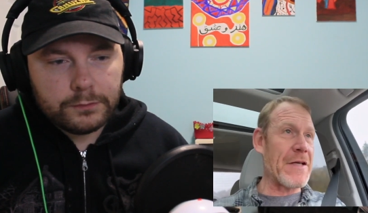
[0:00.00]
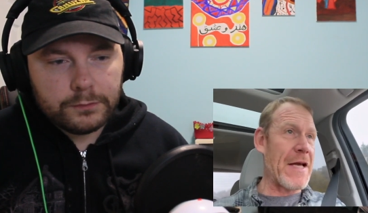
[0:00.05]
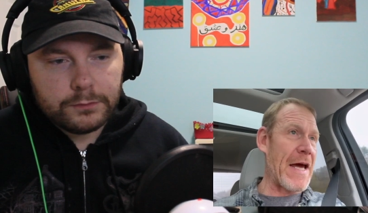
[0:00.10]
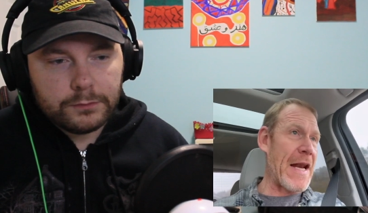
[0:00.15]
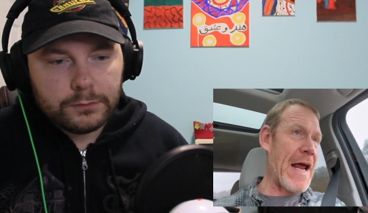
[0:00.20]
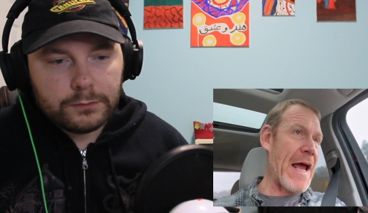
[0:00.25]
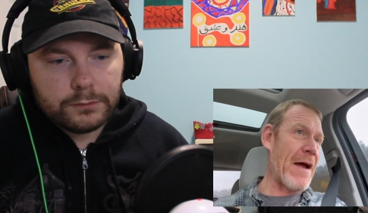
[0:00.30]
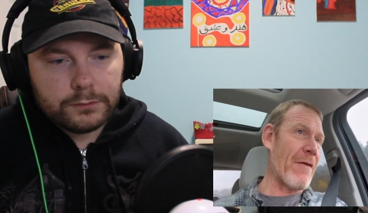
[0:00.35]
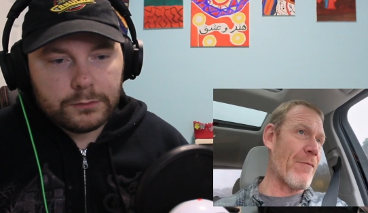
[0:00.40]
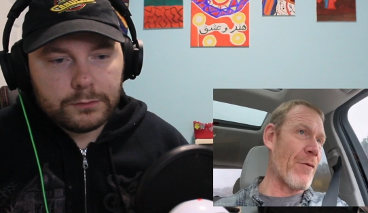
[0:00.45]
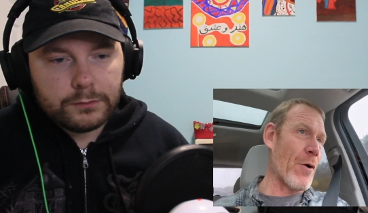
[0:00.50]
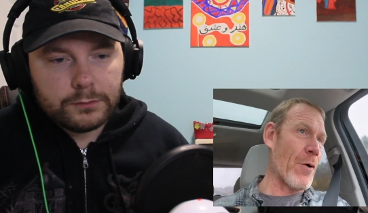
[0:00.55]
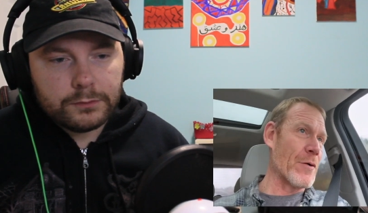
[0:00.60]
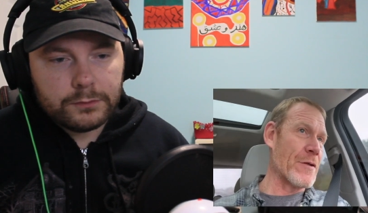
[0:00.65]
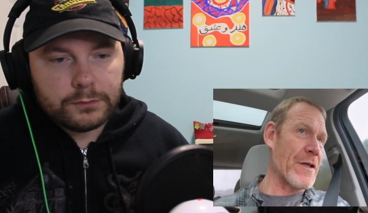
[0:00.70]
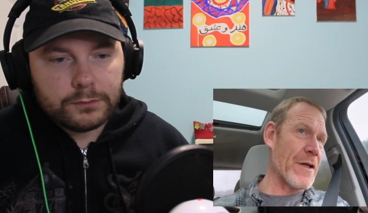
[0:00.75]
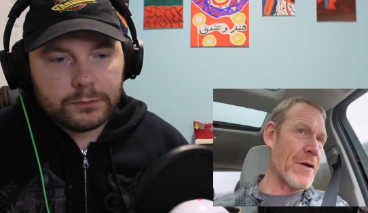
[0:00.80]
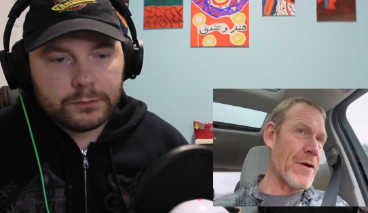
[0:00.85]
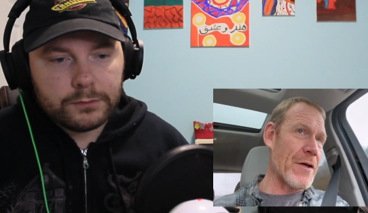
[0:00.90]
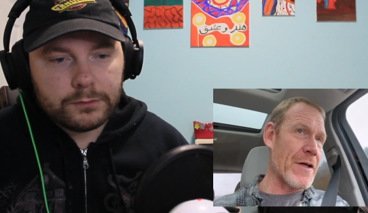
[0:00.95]
Speaker 1: You got to have
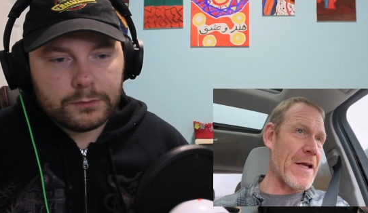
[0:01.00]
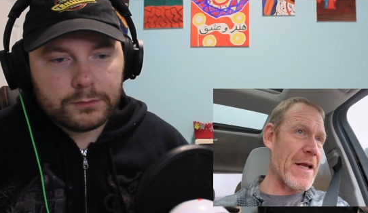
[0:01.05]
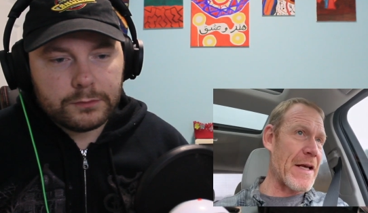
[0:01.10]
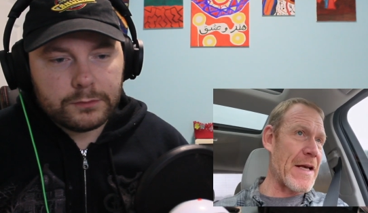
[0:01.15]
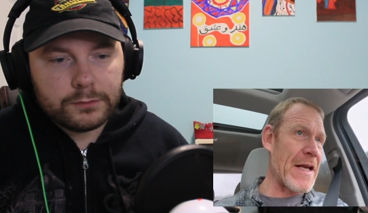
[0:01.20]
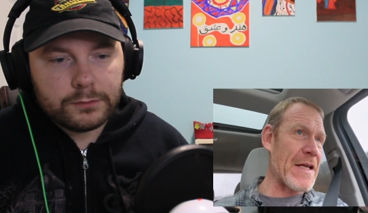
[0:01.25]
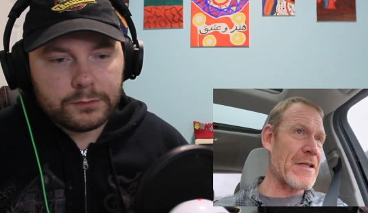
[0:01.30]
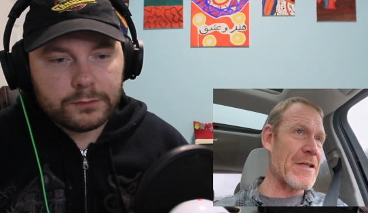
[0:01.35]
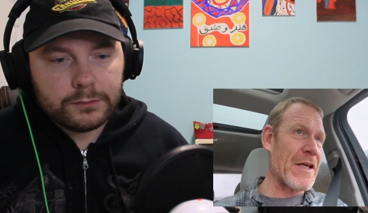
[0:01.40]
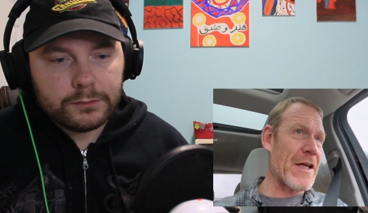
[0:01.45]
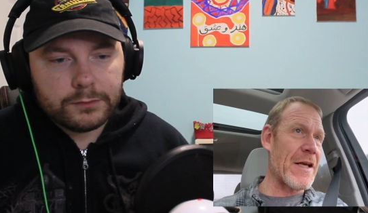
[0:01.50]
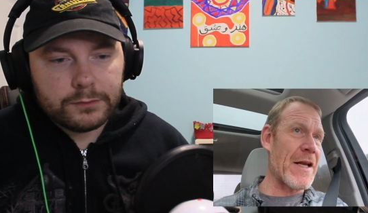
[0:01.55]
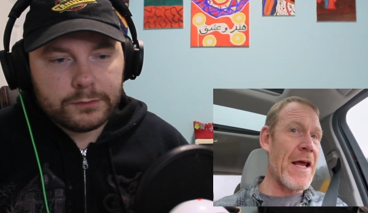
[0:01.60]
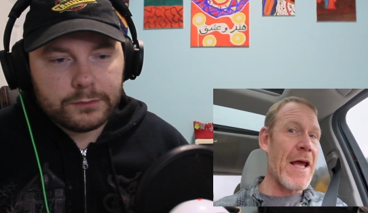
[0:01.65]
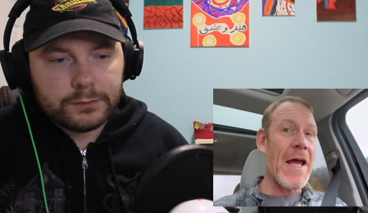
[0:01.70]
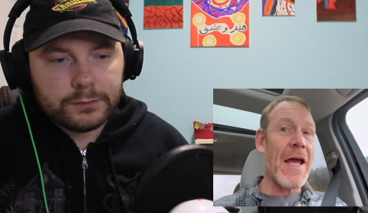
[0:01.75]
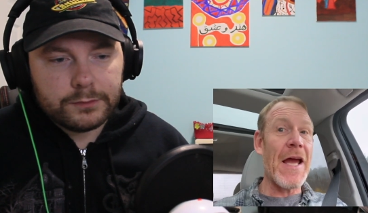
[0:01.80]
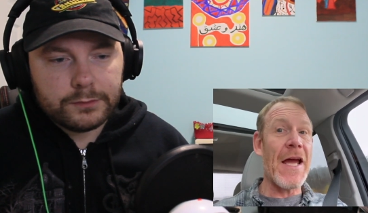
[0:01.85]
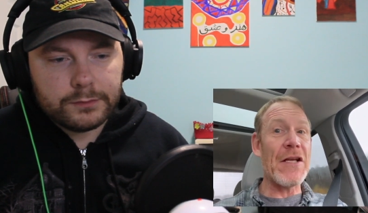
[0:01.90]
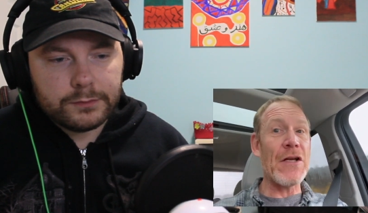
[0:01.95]
roads in good condition,
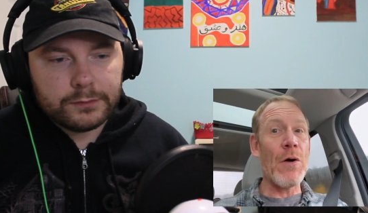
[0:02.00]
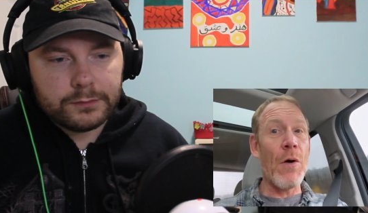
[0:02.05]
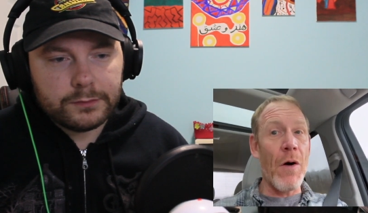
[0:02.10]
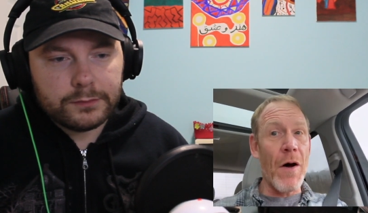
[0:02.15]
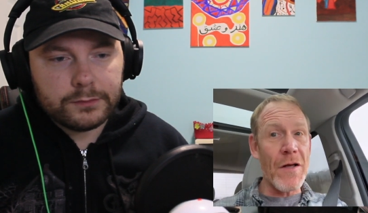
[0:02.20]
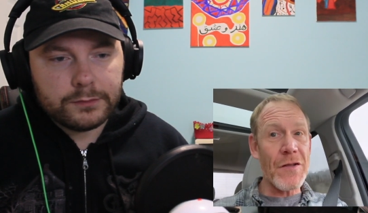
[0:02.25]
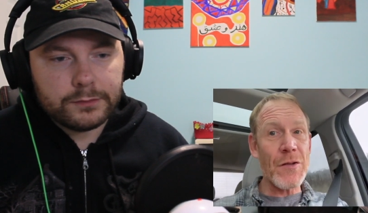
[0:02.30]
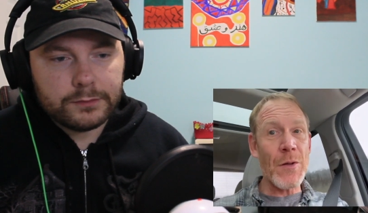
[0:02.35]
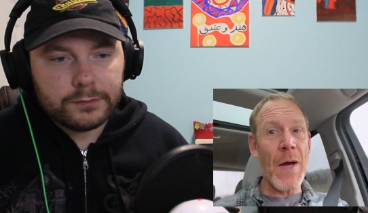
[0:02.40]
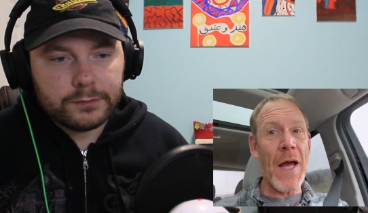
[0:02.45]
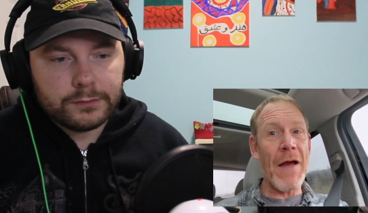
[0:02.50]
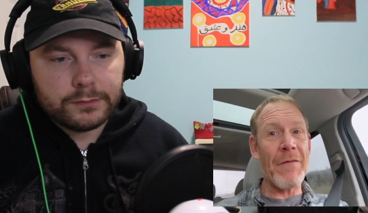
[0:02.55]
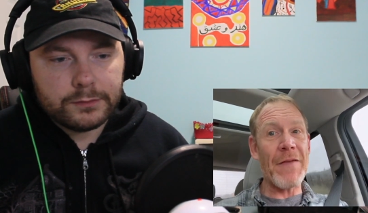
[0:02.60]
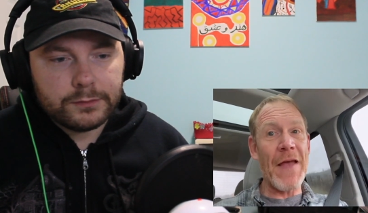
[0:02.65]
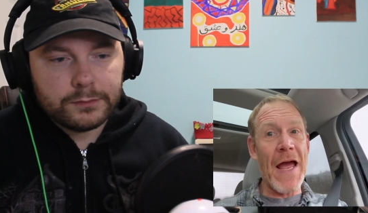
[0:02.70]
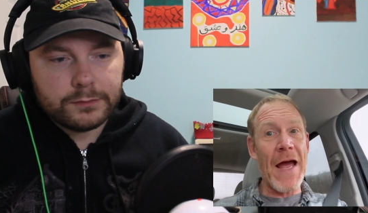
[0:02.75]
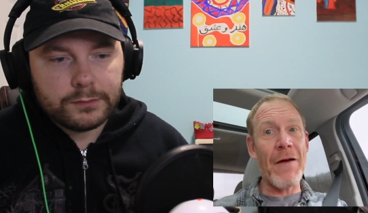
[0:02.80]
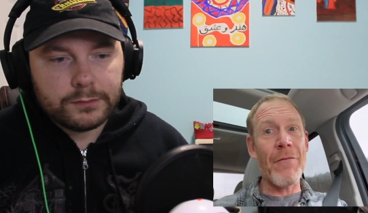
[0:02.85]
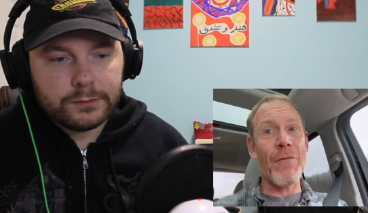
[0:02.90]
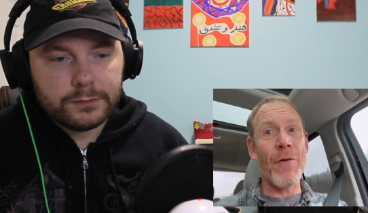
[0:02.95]
and you also have
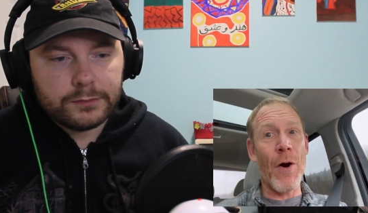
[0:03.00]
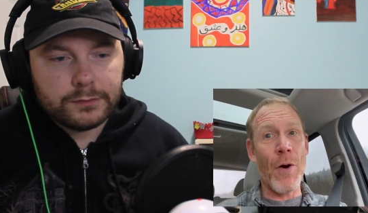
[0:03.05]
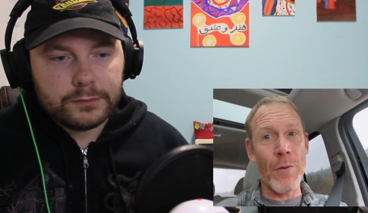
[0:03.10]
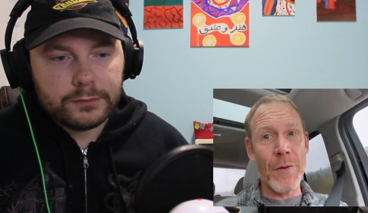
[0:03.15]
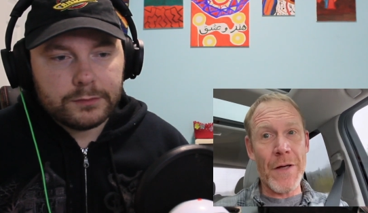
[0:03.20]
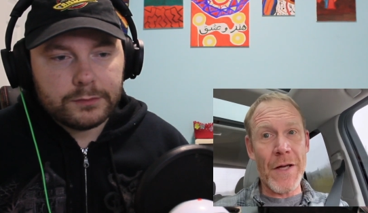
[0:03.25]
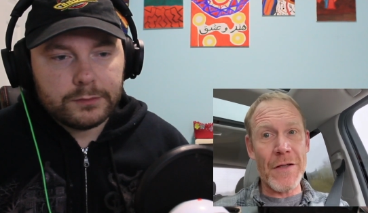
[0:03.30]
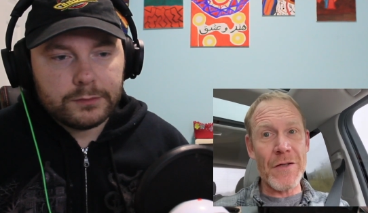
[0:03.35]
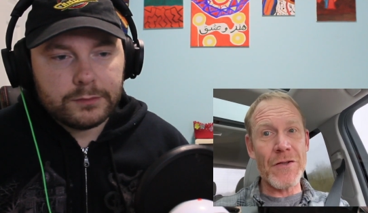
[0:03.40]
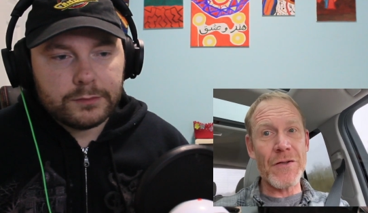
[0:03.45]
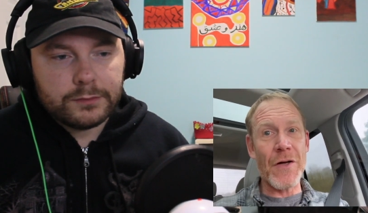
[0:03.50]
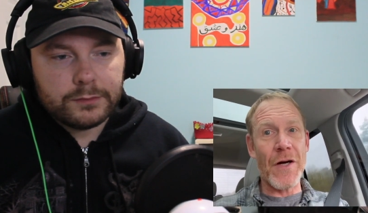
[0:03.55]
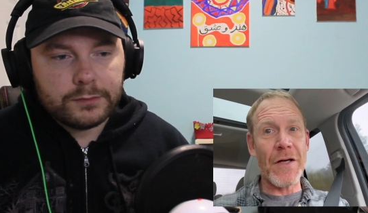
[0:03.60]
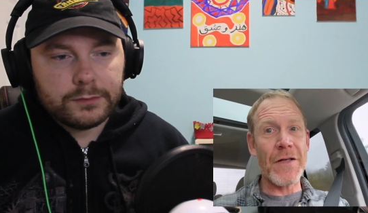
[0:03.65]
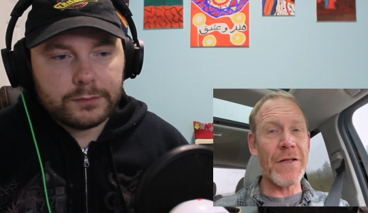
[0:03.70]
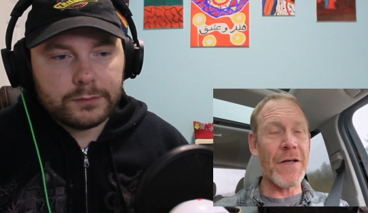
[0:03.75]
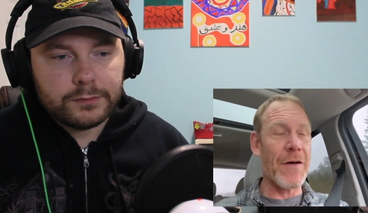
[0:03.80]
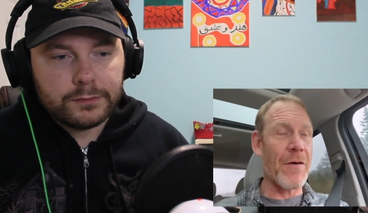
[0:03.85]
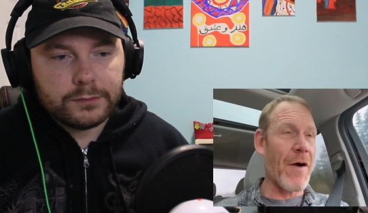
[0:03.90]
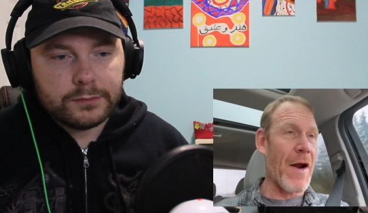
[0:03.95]
to have road
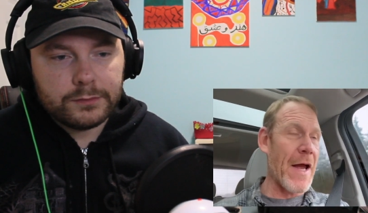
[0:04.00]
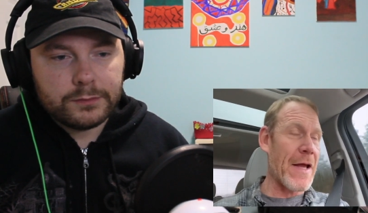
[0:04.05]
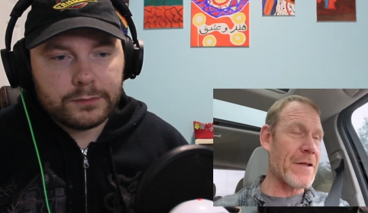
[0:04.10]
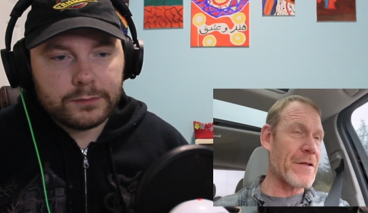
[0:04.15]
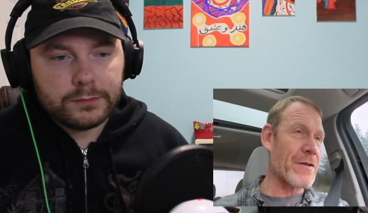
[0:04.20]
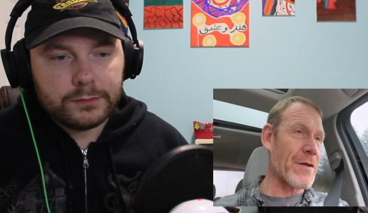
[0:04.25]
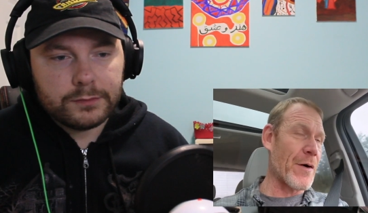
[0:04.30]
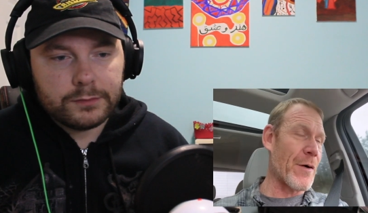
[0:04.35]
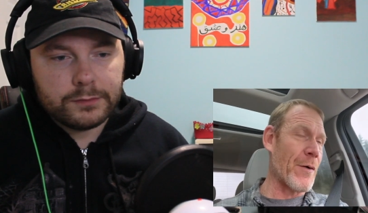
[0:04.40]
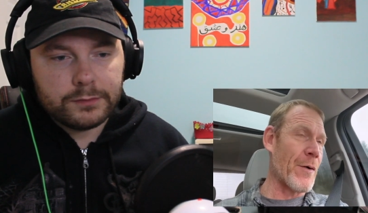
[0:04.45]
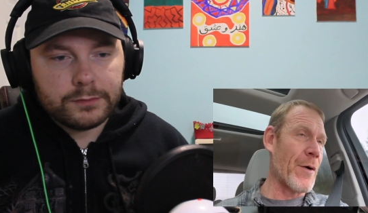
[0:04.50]
construction, right? So